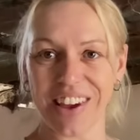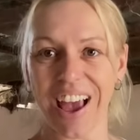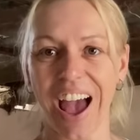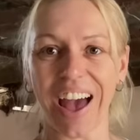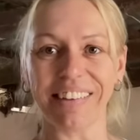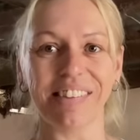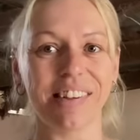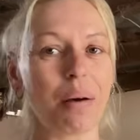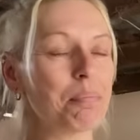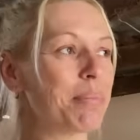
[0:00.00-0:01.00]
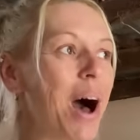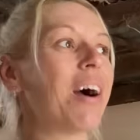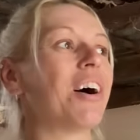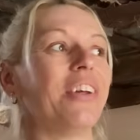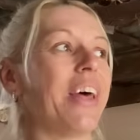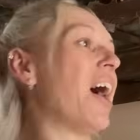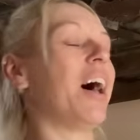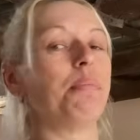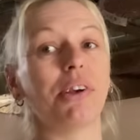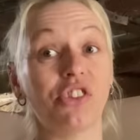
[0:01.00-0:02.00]
had some buck on
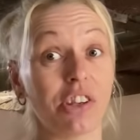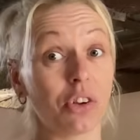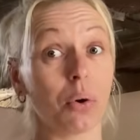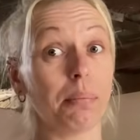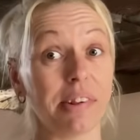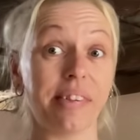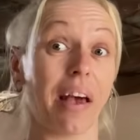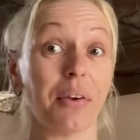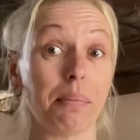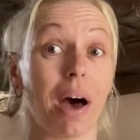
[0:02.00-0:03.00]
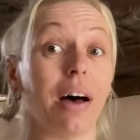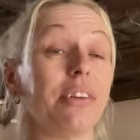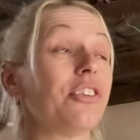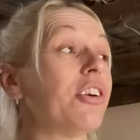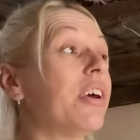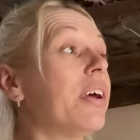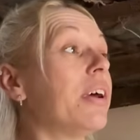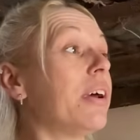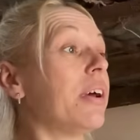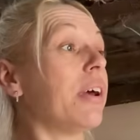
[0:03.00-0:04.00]
her, but she taught me so much.
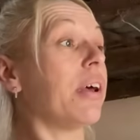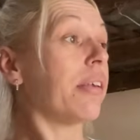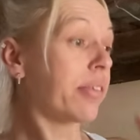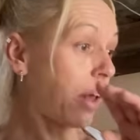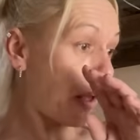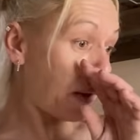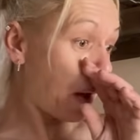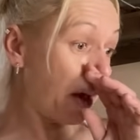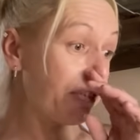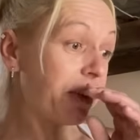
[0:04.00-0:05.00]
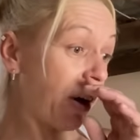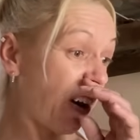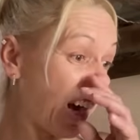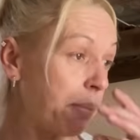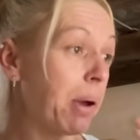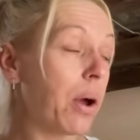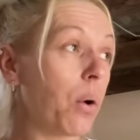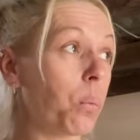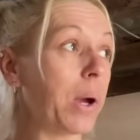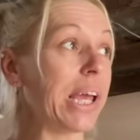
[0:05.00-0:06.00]
So over time
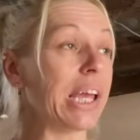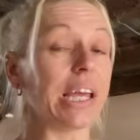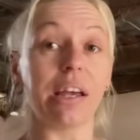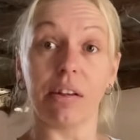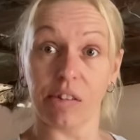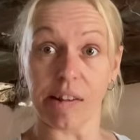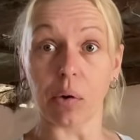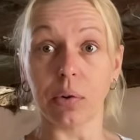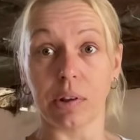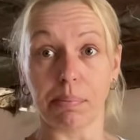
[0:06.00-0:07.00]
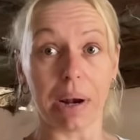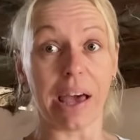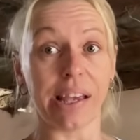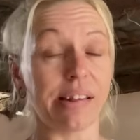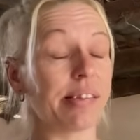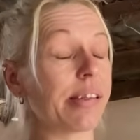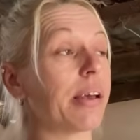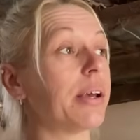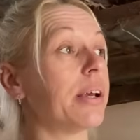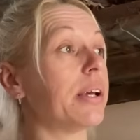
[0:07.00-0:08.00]
we sold Blaze
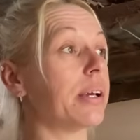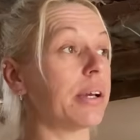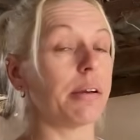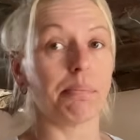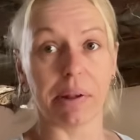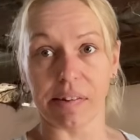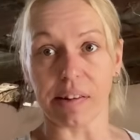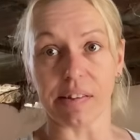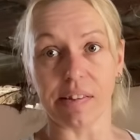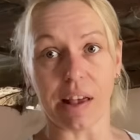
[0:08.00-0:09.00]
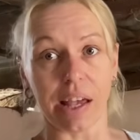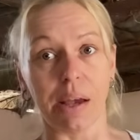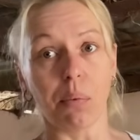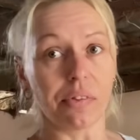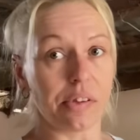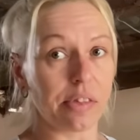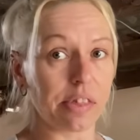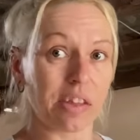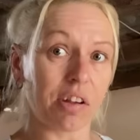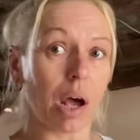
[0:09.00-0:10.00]
because, as I say, he wasn't
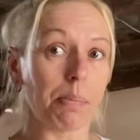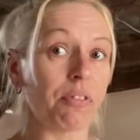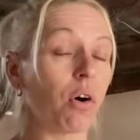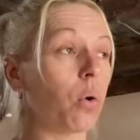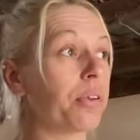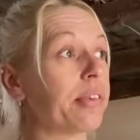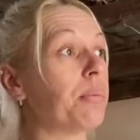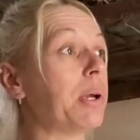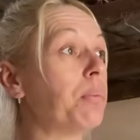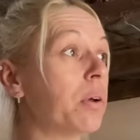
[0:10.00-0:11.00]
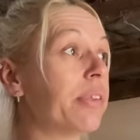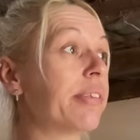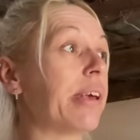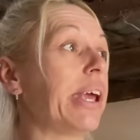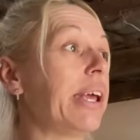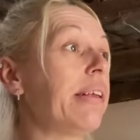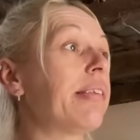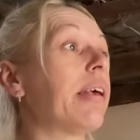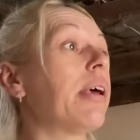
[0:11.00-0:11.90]
the type of horse that we wanted.